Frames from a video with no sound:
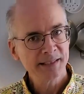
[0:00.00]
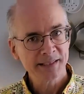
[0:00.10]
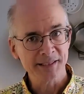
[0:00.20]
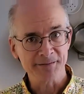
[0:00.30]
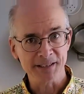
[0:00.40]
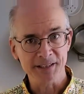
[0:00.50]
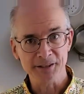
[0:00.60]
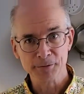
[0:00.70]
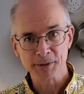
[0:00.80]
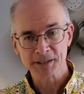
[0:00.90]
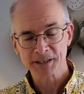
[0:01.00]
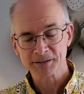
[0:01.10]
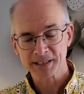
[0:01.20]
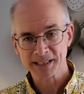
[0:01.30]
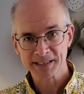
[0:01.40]
If you do burn the
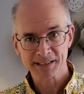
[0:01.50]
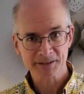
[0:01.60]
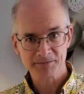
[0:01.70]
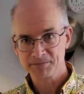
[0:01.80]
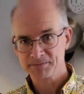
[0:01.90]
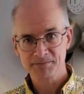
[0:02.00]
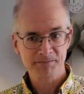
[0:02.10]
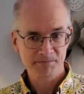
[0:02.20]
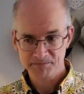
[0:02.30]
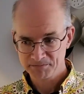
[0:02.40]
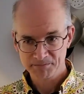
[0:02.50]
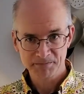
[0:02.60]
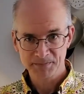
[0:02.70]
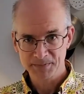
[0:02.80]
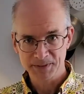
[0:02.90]
rice,
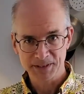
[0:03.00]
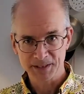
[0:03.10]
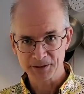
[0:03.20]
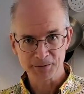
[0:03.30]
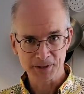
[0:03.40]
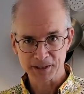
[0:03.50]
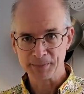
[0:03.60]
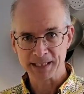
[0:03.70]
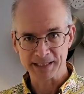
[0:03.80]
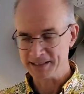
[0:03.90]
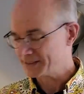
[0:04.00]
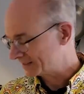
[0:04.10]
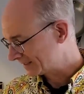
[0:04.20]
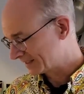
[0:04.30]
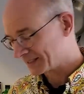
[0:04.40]
don't worry about it.
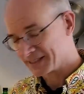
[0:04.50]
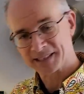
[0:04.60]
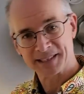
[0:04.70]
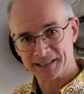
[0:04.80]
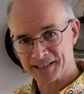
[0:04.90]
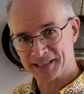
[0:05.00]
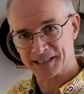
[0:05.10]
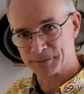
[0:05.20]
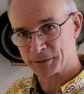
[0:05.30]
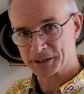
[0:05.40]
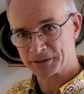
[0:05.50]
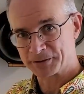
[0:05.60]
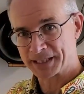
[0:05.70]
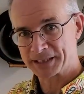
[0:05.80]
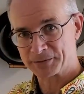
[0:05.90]
The burned
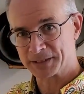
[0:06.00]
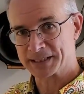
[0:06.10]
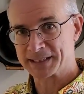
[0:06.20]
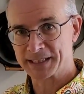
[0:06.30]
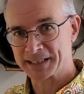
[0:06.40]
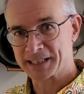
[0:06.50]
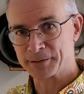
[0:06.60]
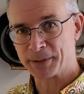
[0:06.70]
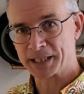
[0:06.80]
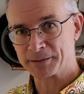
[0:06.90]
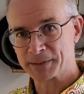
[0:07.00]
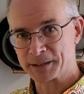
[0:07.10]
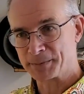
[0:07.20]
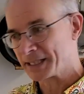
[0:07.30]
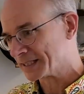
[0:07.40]
rice will stick to the bottom of the
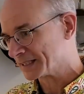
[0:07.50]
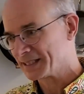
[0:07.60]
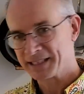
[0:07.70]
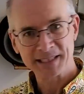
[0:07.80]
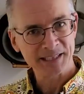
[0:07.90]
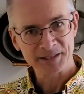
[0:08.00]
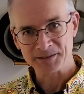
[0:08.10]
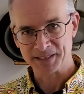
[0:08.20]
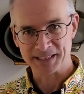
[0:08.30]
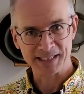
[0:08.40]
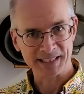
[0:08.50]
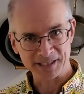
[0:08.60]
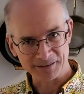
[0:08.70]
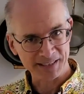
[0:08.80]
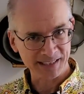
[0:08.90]
pot. You can eat
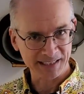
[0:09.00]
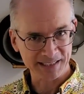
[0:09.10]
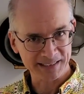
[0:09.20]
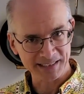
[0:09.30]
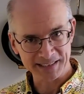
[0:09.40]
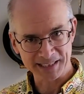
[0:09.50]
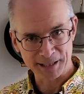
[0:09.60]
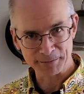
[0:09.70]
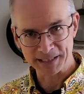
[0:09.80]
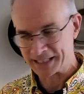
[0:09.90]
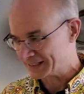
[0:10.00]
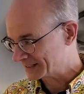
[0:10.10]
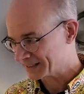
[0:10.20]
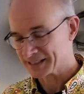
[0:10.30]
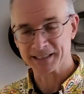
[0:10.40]
everything else on top of that.
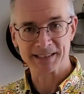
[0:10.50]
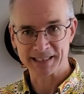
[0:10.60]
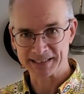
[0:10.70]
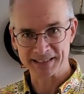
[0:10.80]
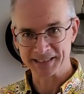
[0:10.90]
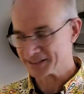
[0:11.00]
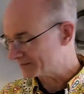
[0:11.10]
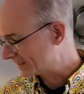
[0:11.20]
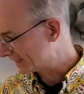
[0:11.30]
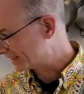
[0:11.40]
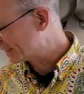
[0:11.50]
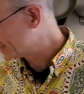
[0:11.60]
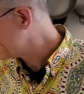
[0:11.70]
It'll taste just fine.